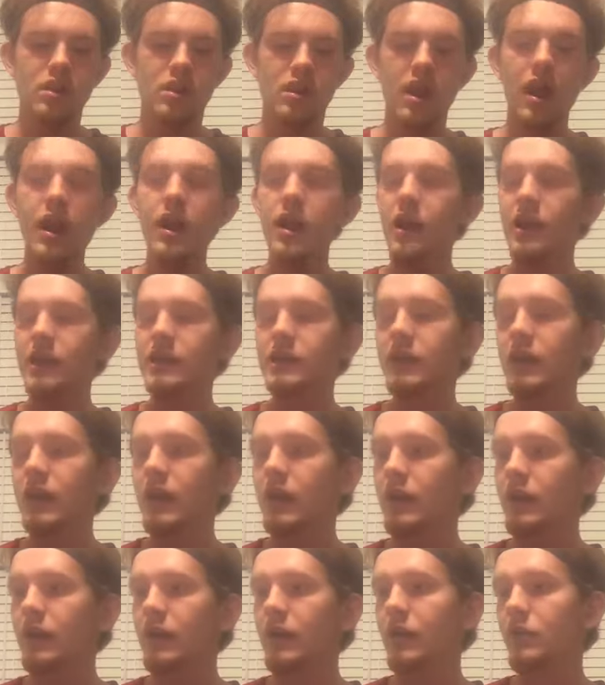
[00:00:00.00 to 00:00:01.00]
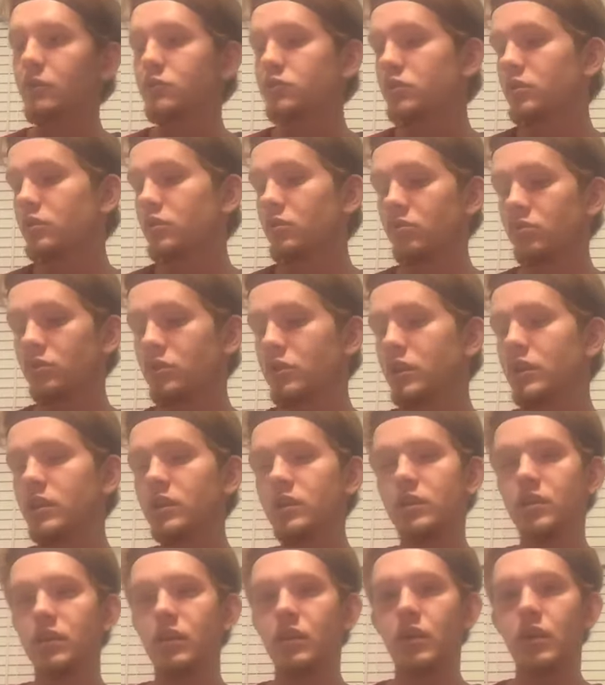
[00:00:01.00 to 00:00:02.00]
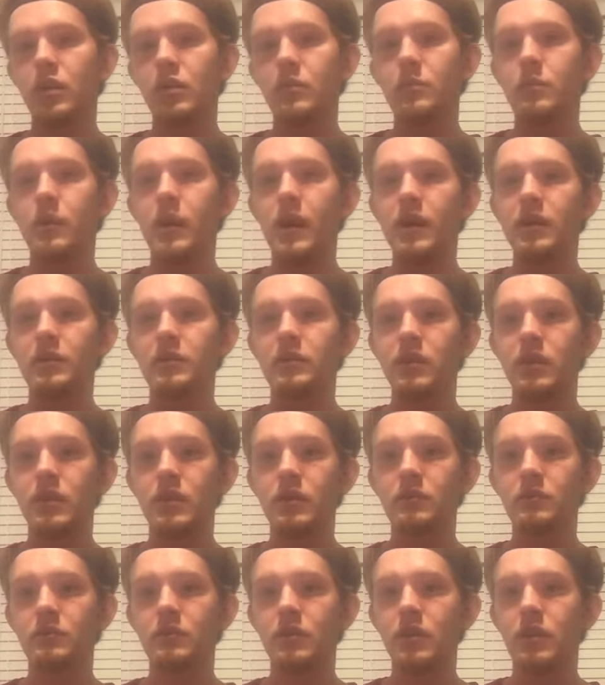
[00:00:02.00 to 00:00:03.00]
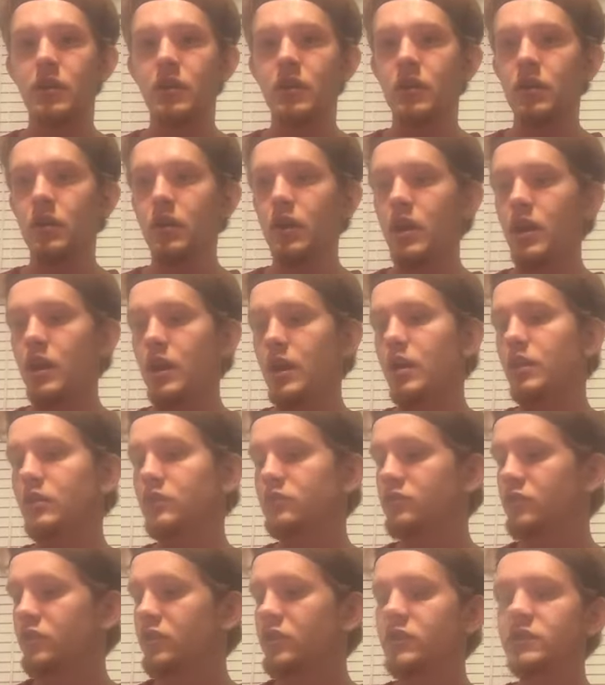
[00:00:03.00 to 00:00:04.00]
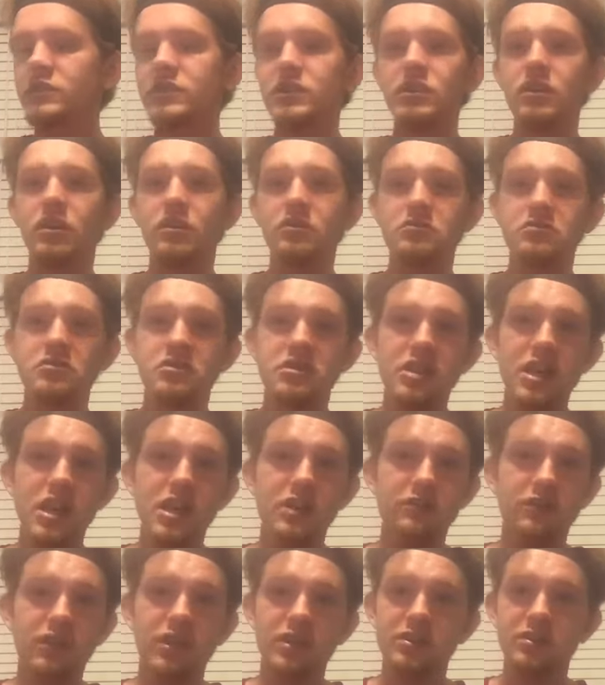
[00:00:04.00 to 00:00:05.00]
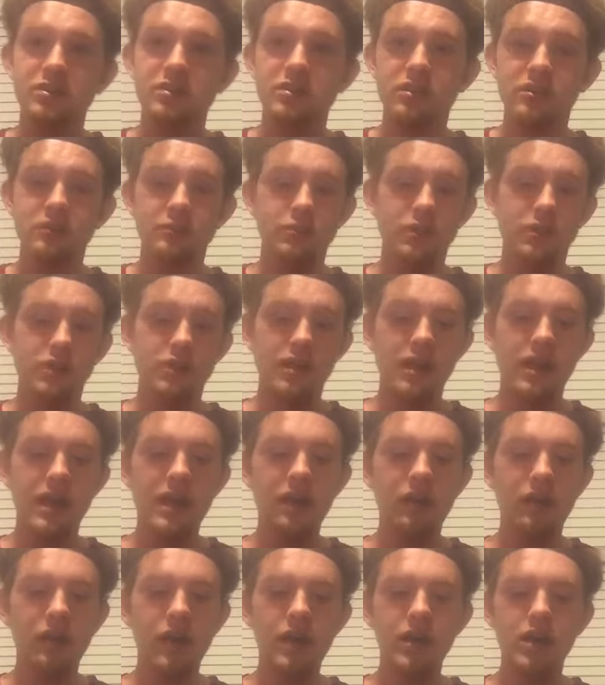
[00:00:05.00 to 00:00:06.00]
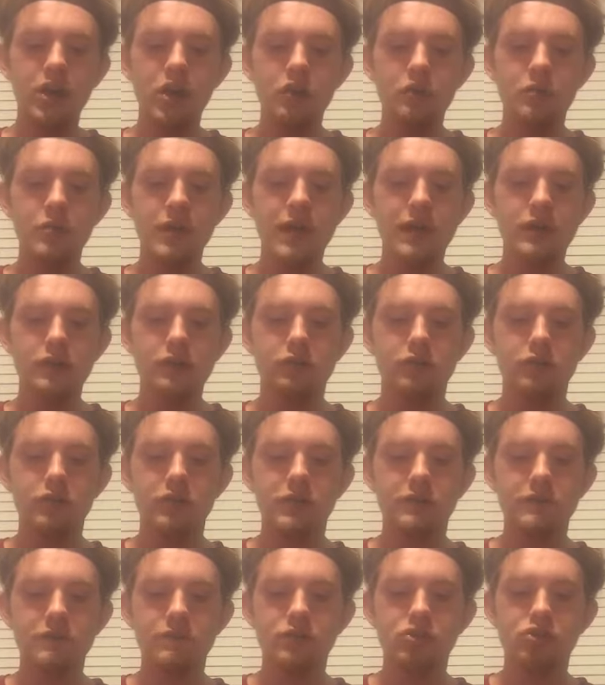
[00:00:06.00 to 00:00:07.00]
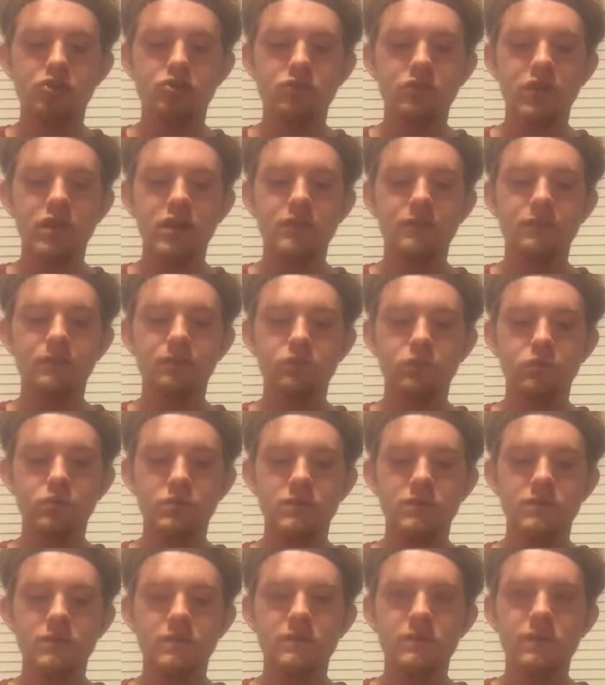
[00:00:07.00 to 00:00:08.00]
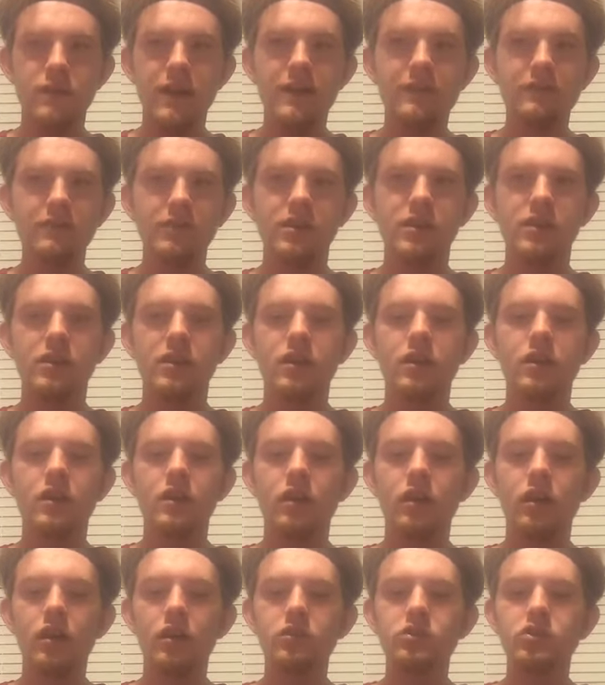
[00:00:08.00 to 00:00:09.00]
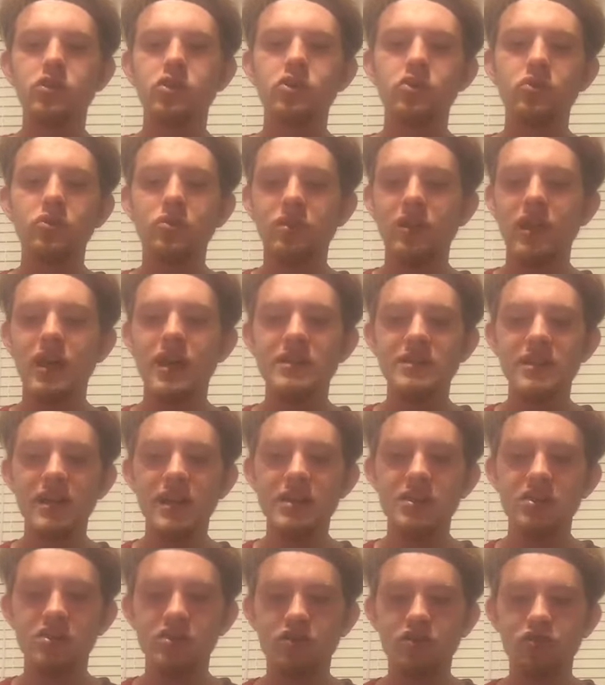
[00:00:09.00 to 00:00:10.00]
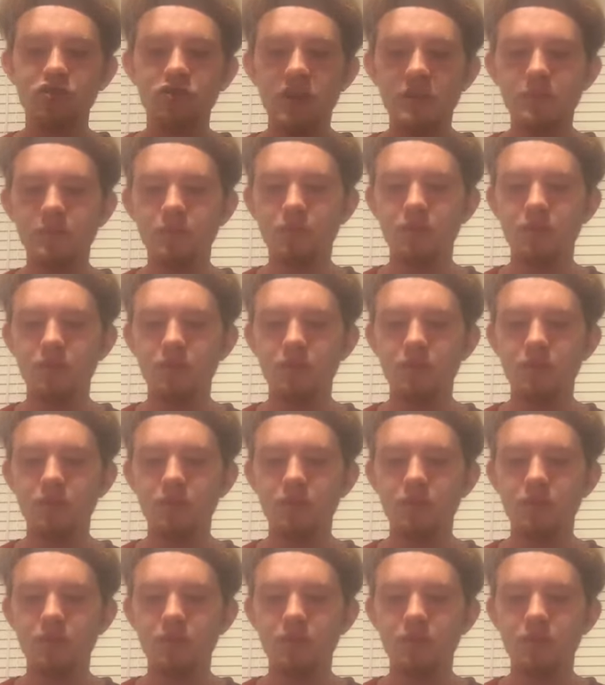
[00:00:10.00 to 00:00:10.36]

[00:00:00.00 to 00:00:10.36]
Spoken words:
I was a little kid back then and really didn't understand wrestling, but now I go back on it. Trent was very underutilized as Trent